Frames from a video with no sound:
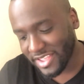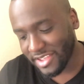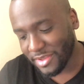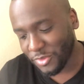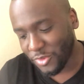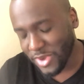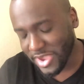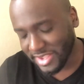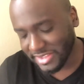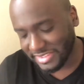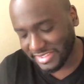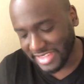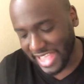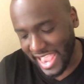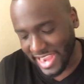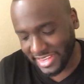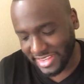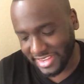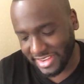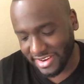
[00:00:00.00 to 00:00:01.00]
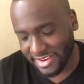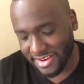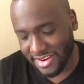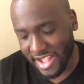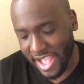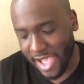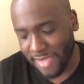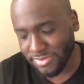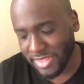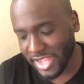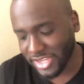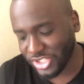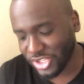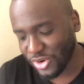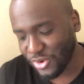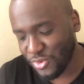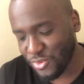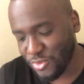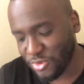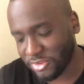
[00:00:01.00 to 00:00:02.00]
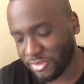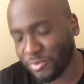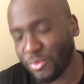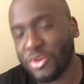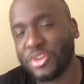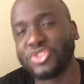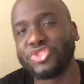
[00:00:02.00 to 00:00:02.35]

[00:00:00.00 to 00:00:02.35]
Quick aside here, I'm not sure who is more